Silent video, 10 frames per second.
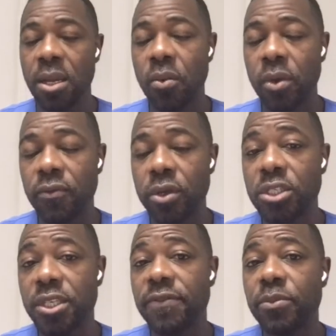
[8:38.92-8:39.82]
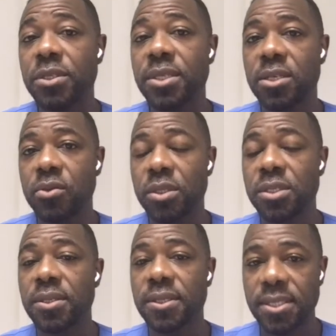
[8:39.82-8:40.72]
if we achieve procedural
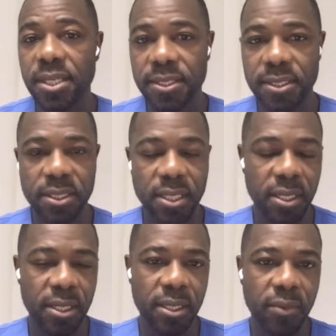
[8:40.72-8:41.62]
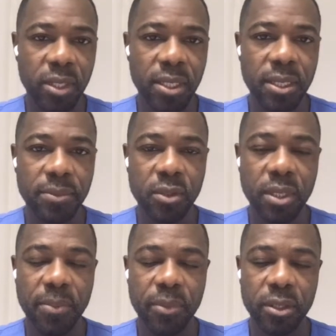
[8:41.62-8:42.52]
success when it comes to
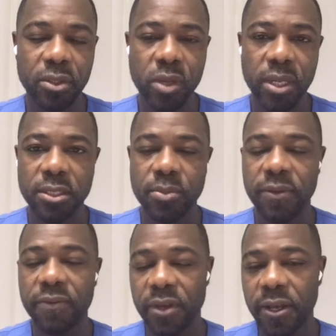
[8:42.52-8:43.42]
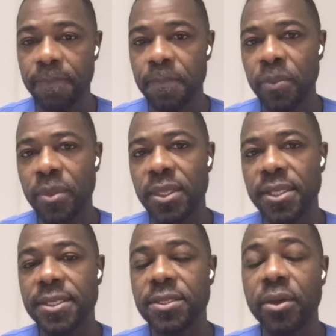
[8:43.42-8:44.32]
clipping the tricuspid valve,
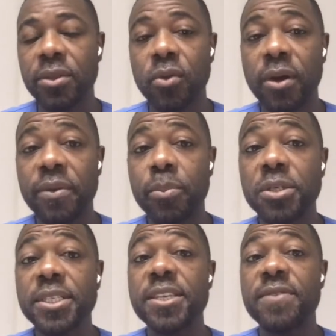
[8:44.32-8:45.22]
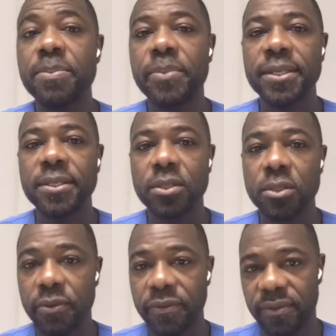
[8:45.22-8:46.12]
this is going to have a positive impact on the
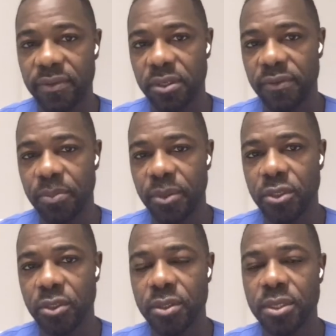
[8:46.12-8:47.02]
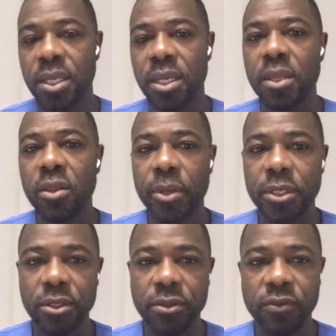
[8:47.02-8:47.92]
survival of the patients. The
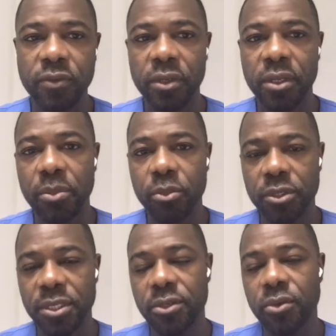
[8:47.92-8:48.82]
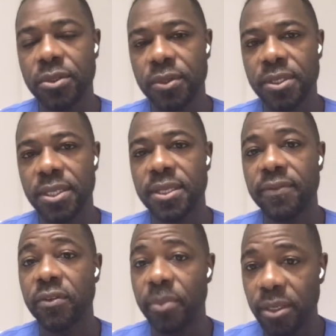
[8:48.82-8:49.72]
patients for a procedural success
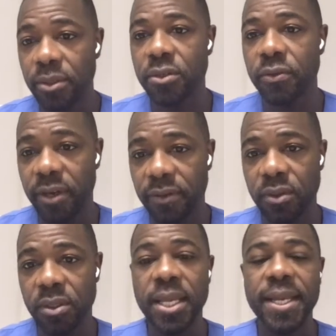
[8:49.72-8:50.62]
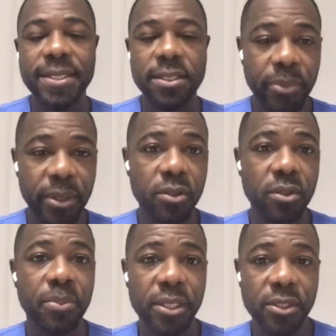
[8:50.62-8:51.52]
have a better survival as compared to
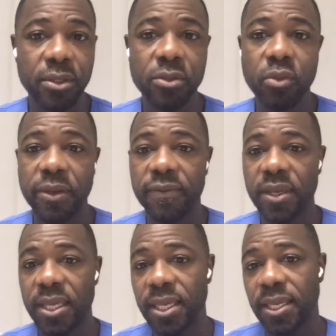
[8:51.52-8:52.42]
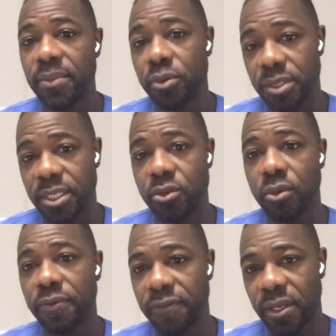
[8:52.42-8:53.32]
the patients with a
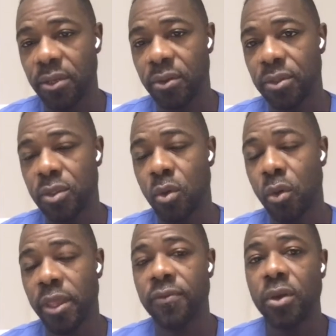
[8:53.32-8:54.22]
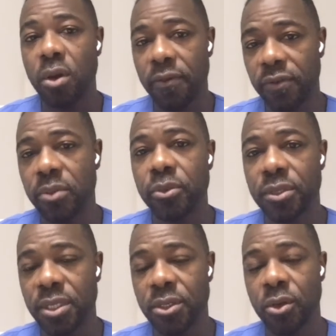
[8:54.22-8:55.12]
procedural failure. So if we go for the
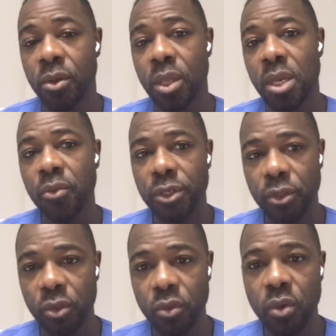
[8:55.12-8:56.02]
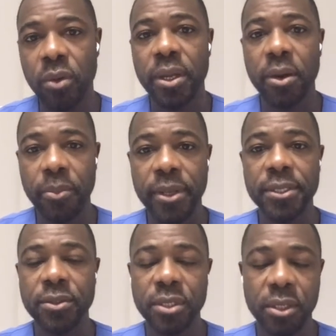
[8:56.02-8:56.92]
procedure, we should do our
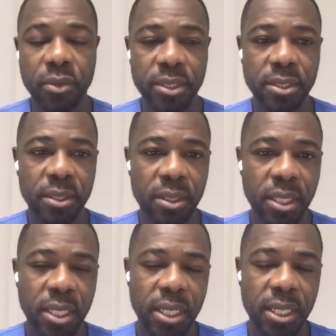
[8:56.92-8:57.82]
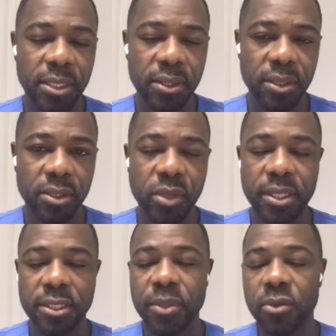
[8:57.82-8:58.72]
best to decrease the
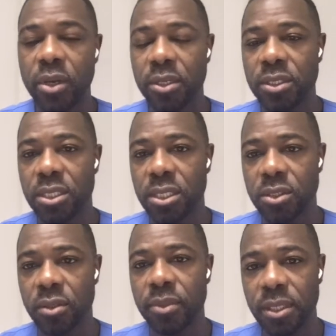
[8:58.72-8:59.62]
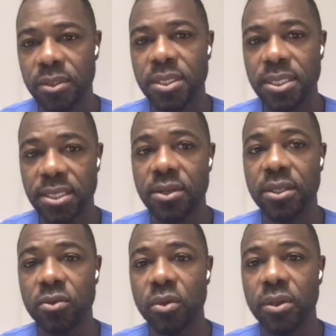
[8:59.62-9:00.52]
tricuspid regurgitation, because this is going
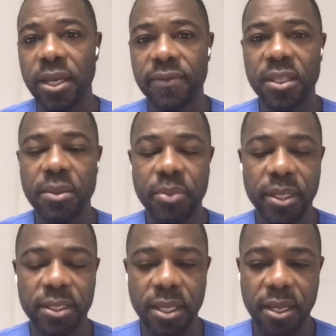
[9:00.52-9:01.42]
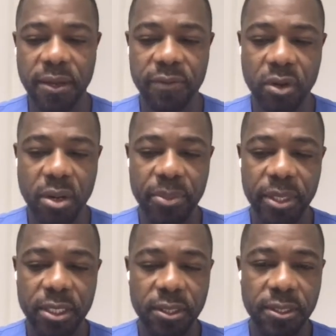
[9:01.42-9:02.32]
to have an impact for our
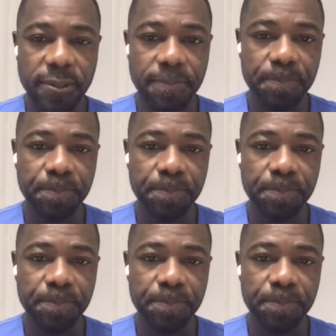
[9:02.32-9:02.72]
patients.